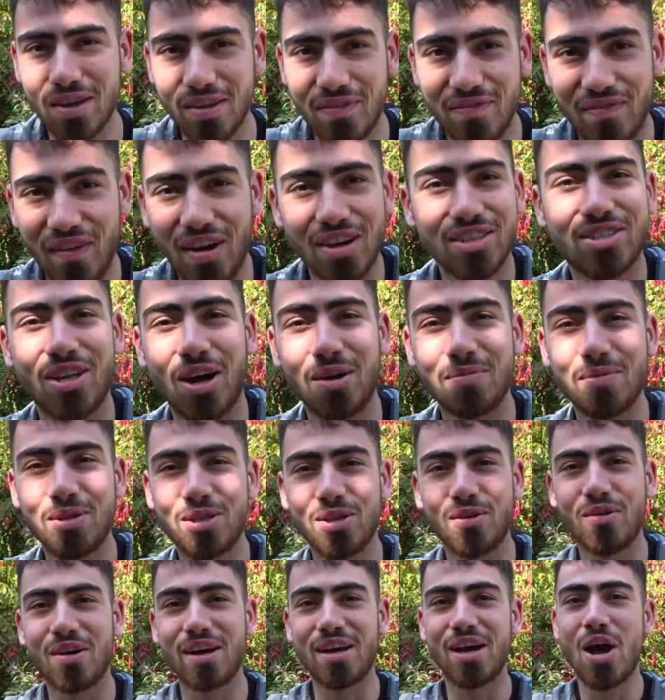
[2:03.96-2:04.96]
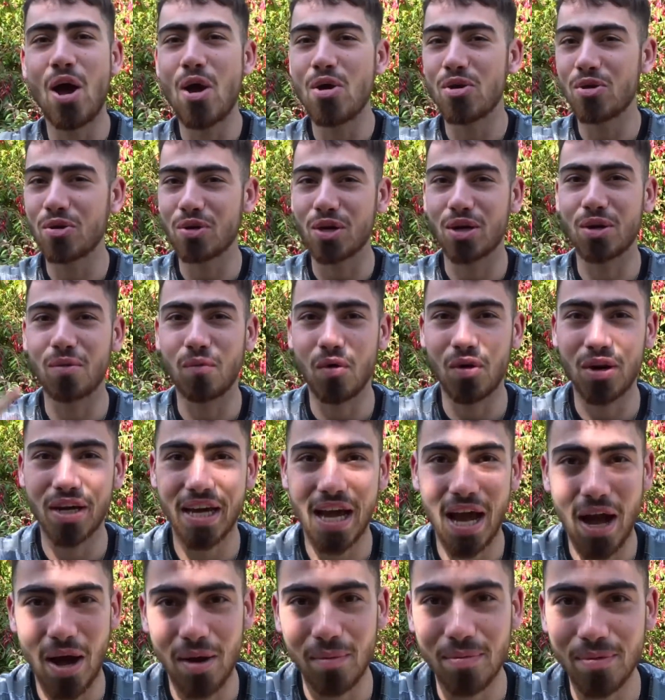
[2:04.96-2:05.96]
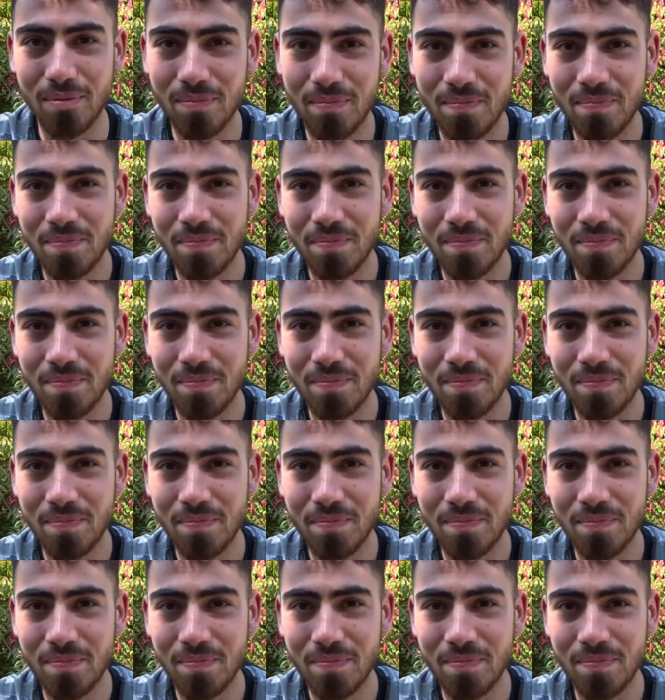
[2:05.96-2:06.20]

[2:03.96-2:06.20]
the first time you do it, you're going to want to get up.